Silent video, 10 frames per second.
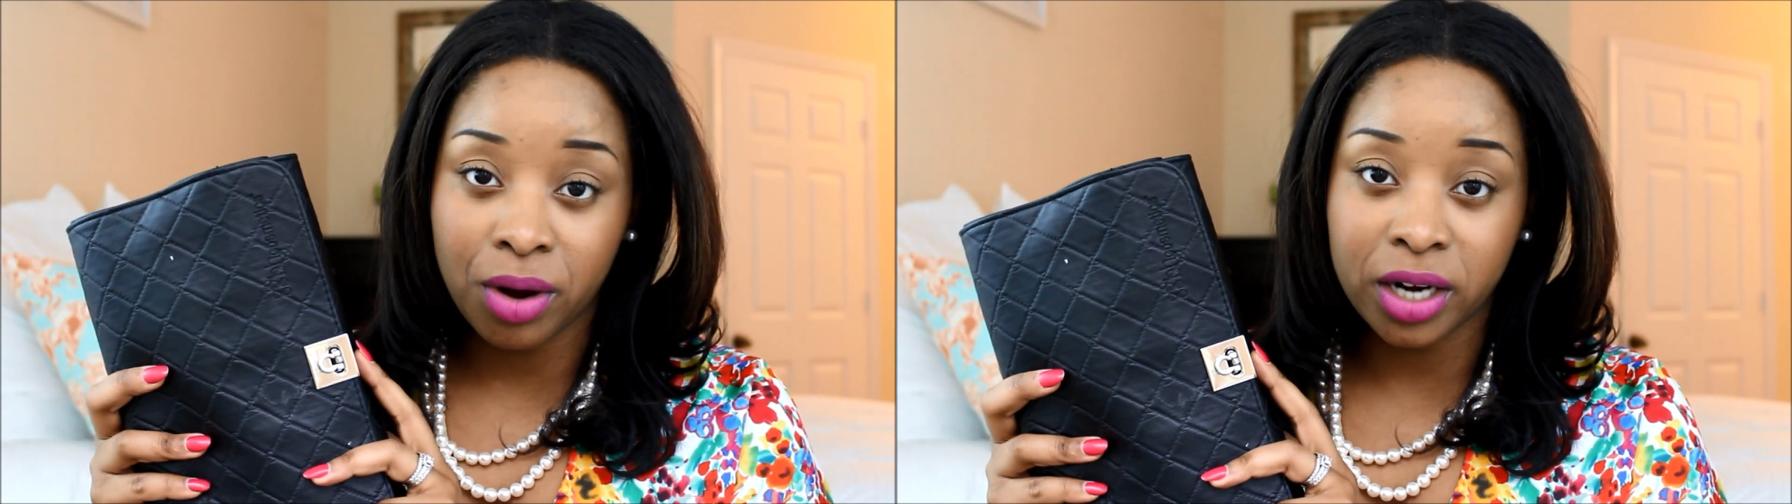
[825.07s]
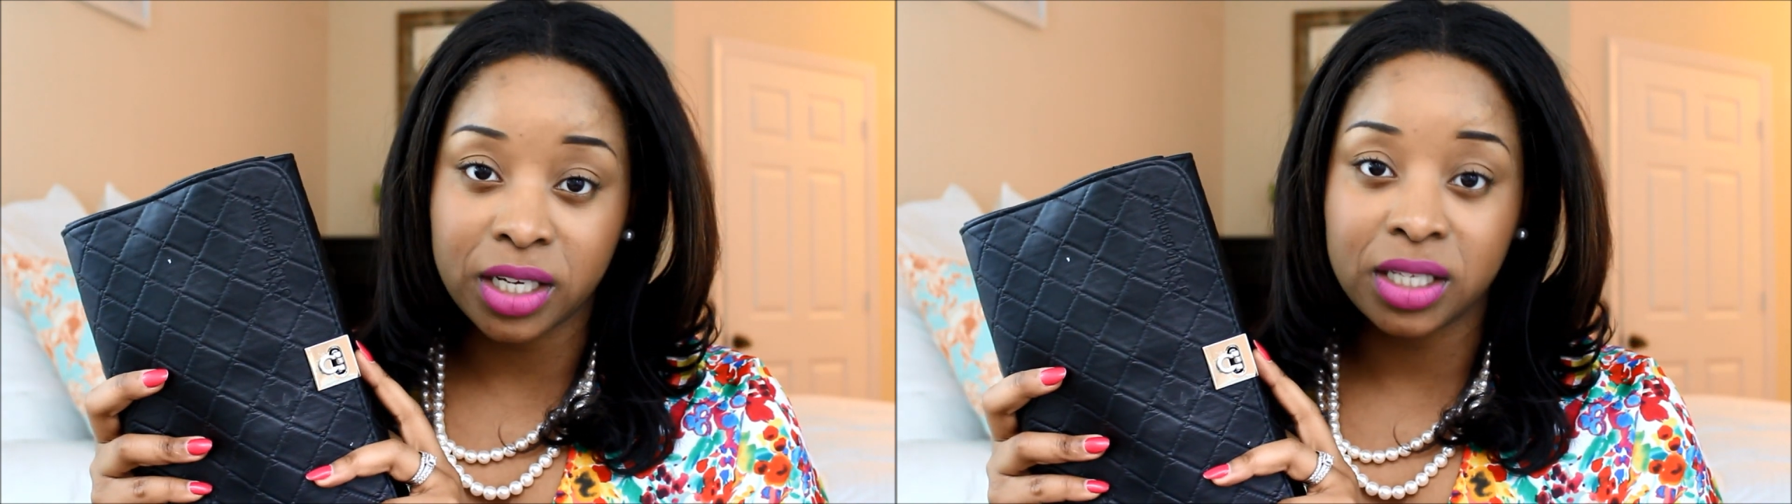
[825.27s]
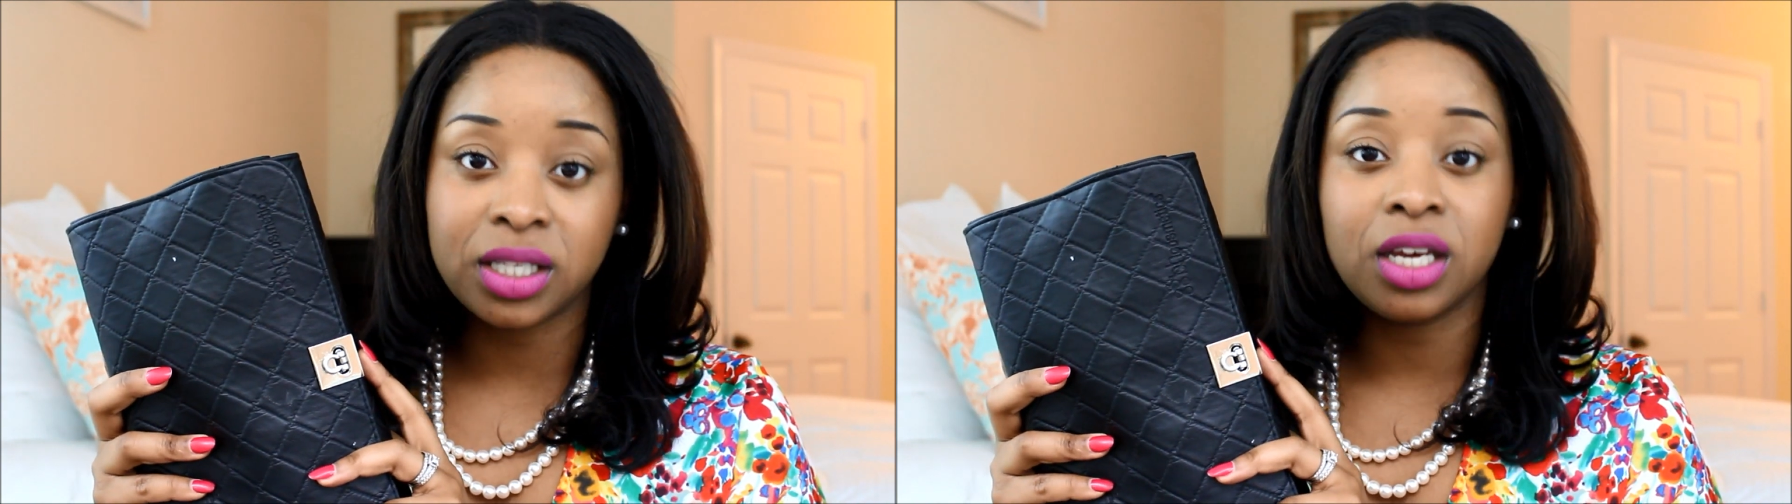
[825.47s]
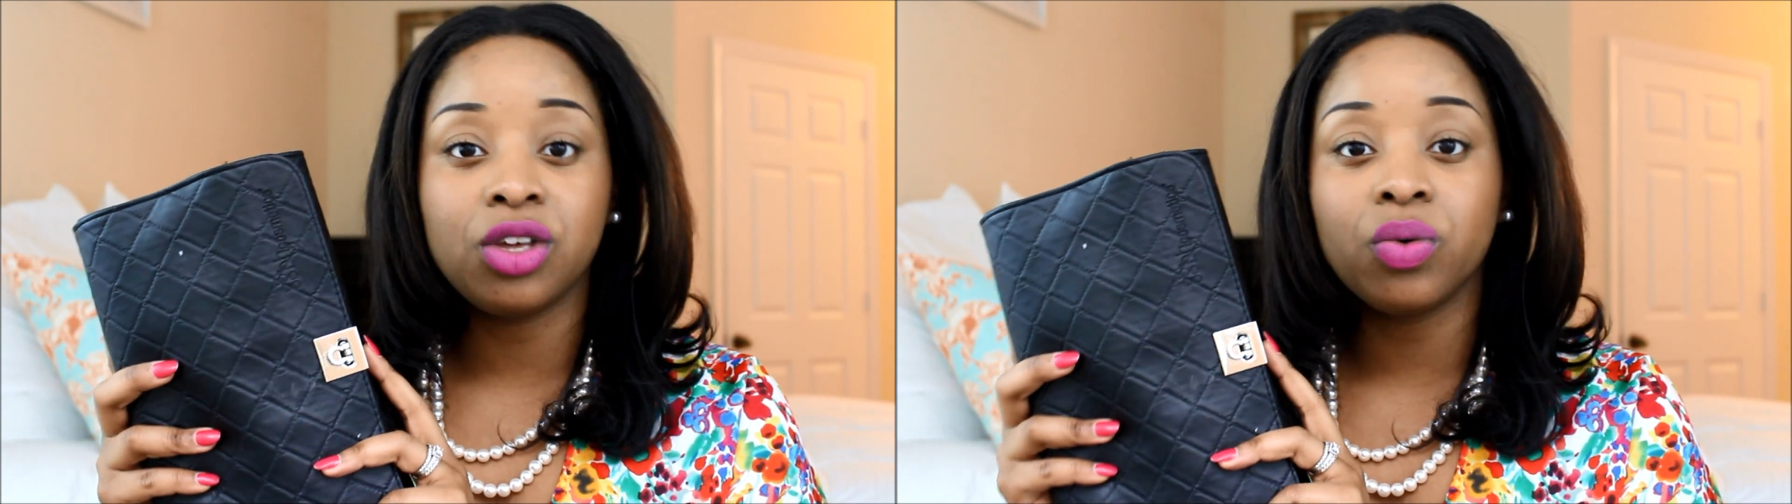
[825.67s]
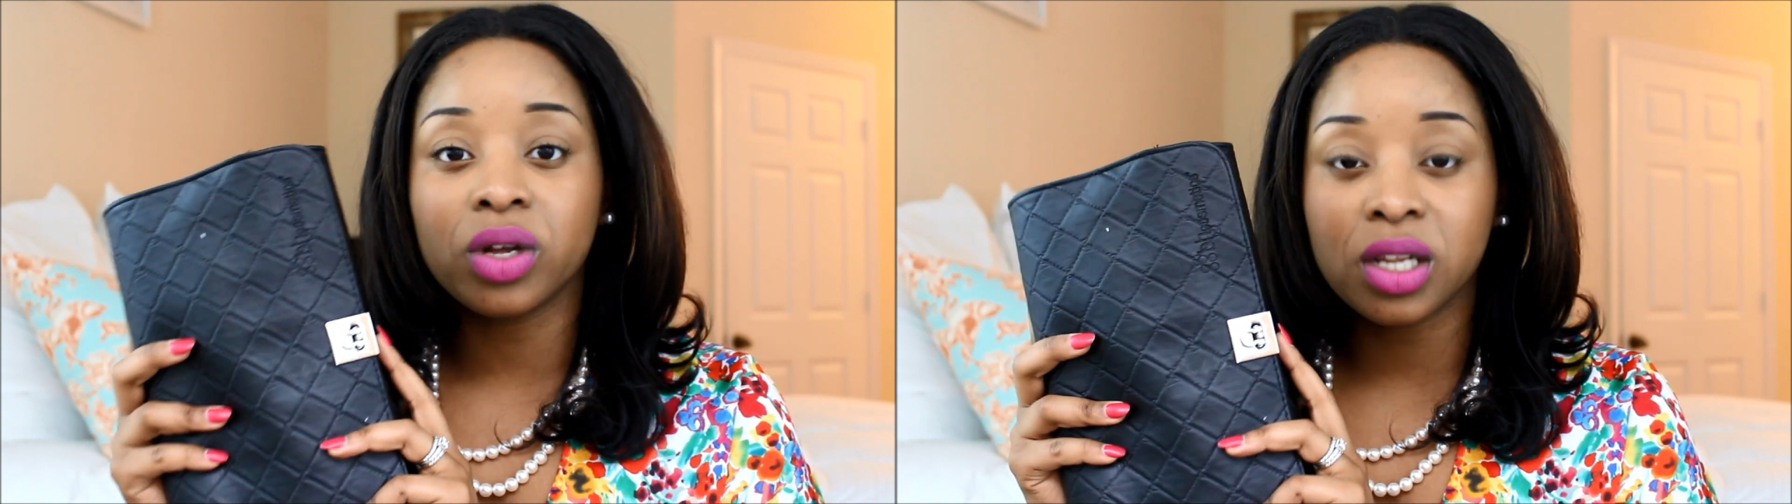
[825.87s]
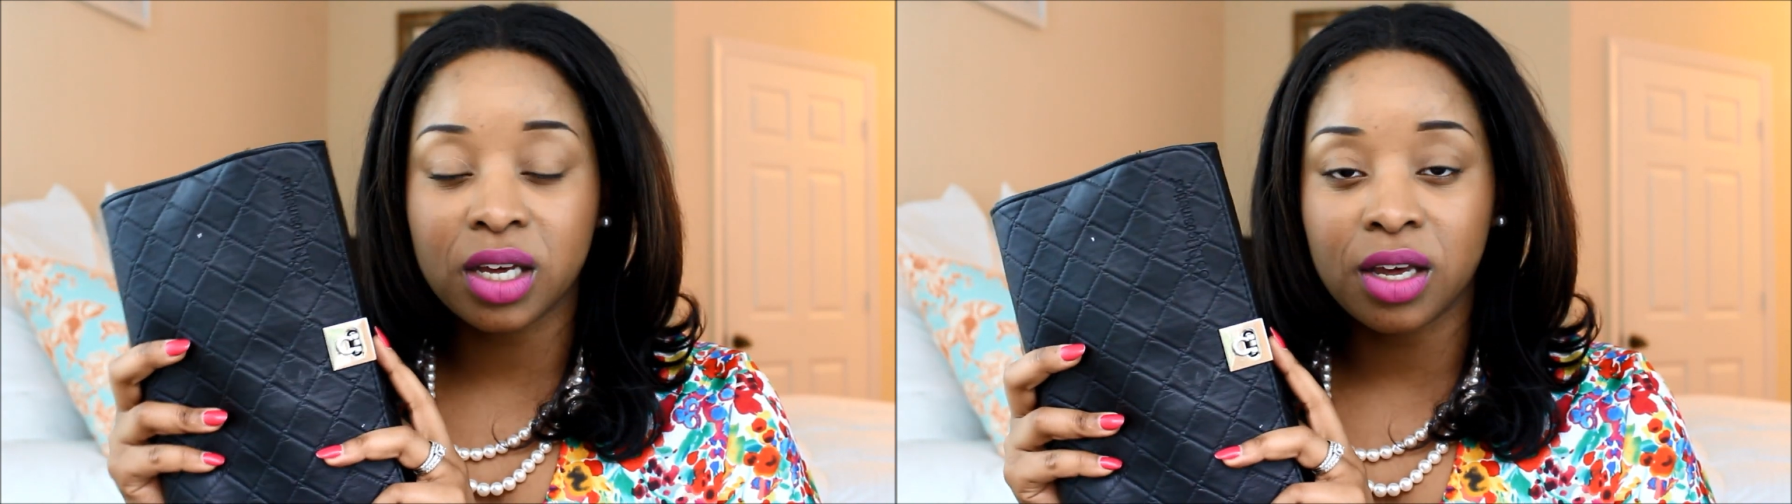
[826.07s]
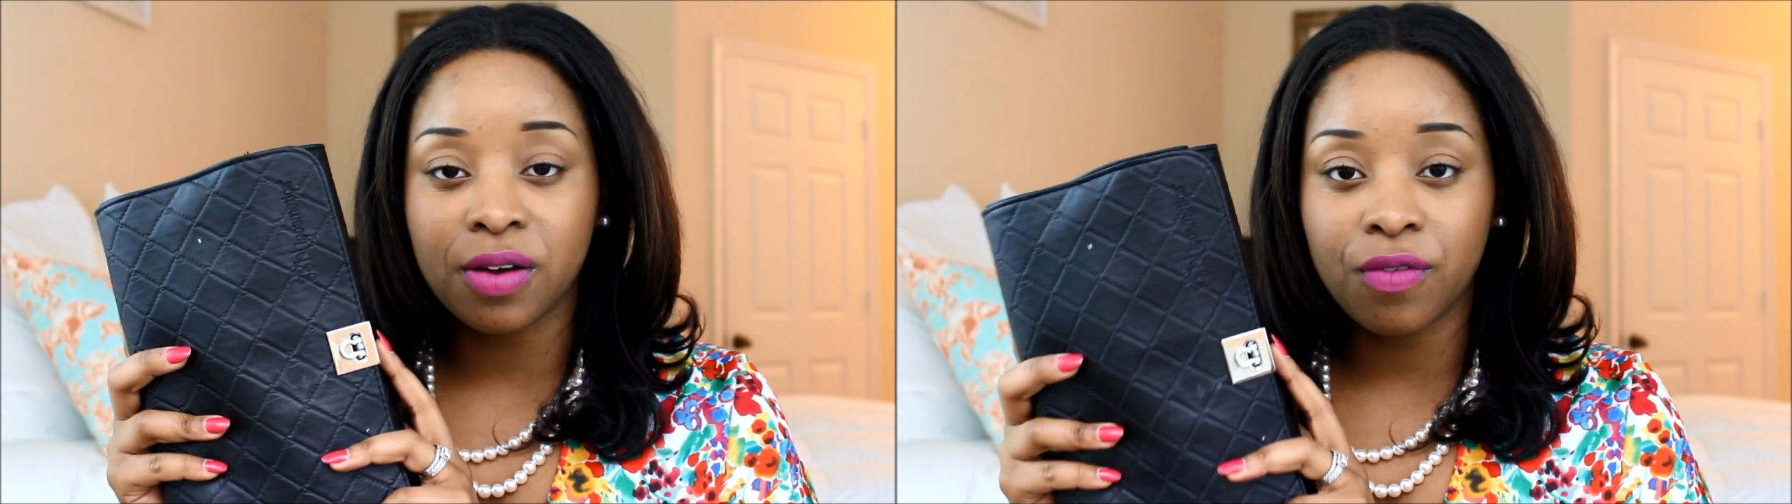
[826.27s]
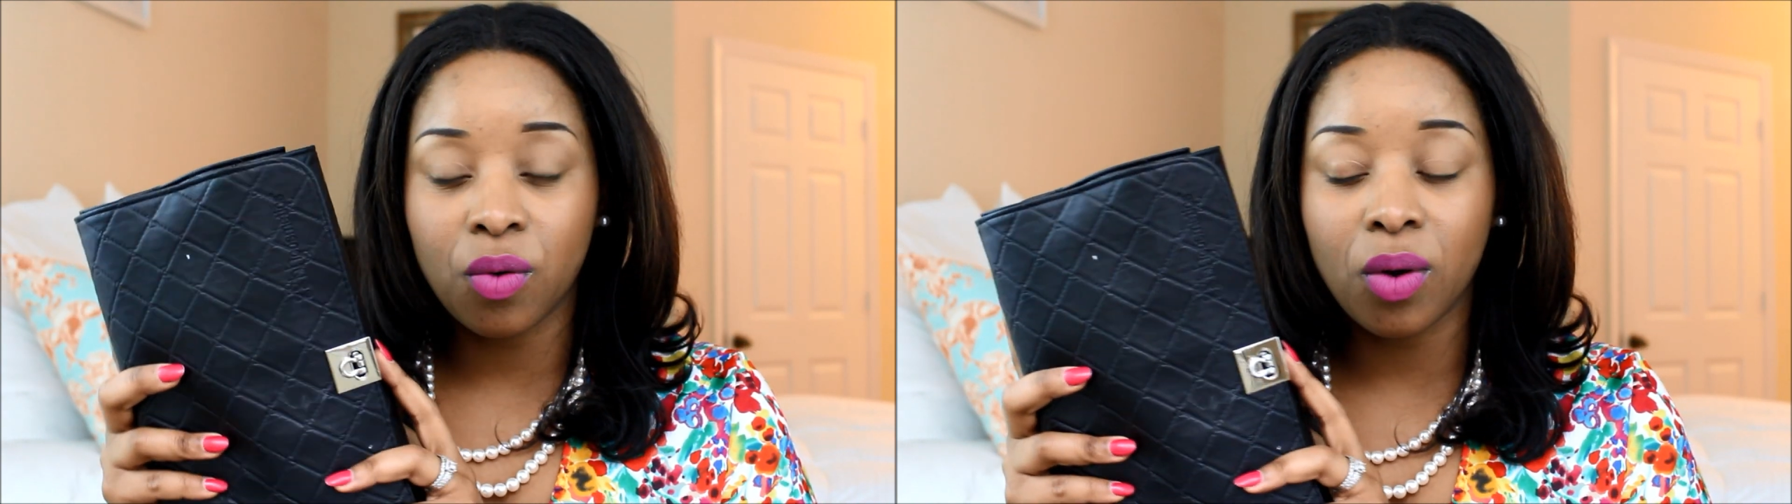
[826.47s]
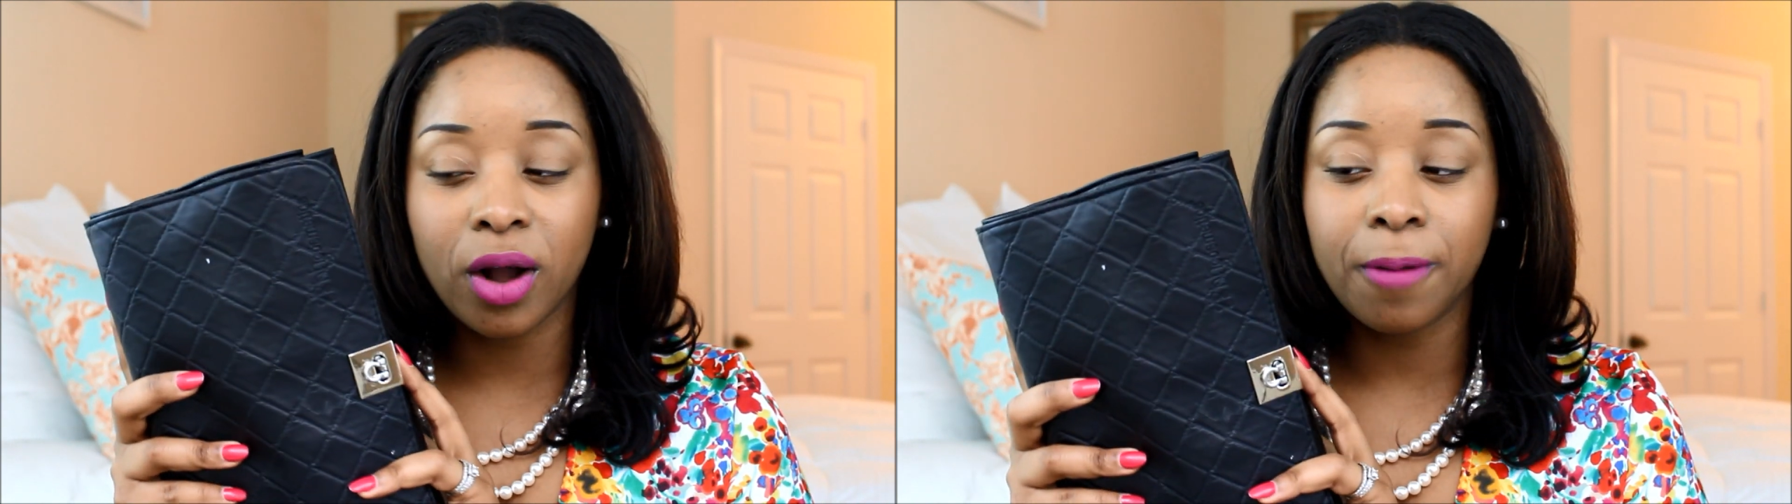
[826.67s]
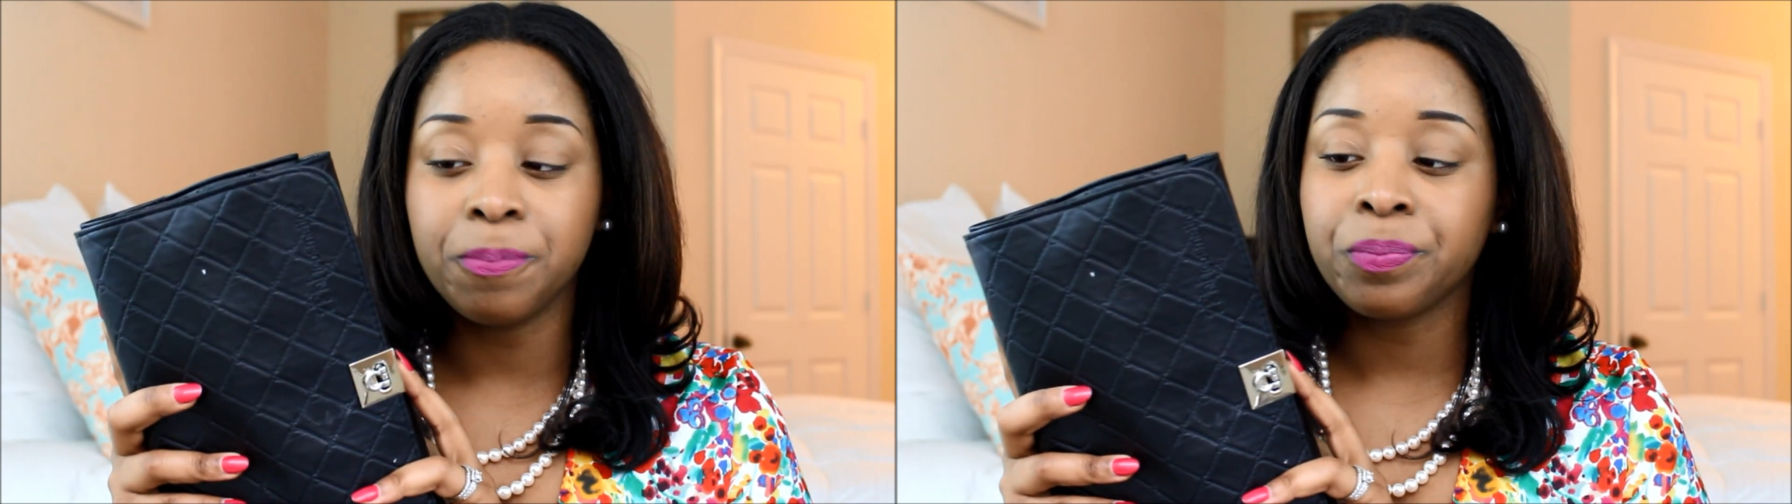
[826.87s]
artist and you are looking
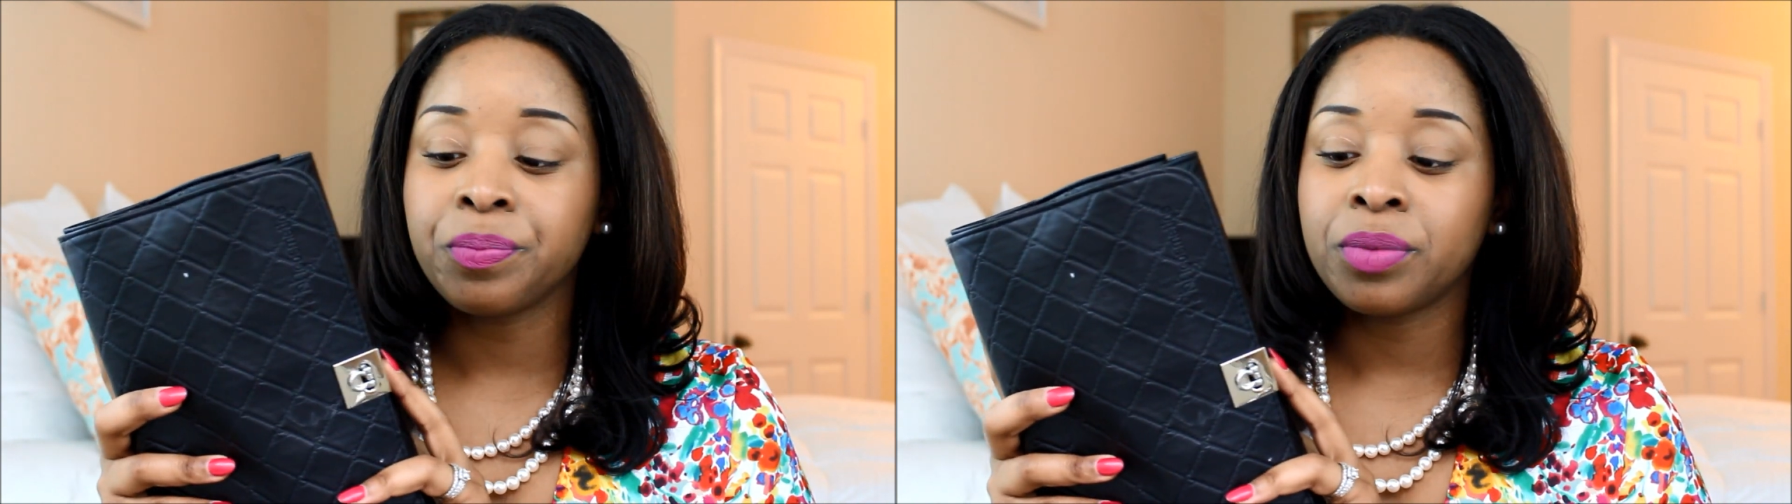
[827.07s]
for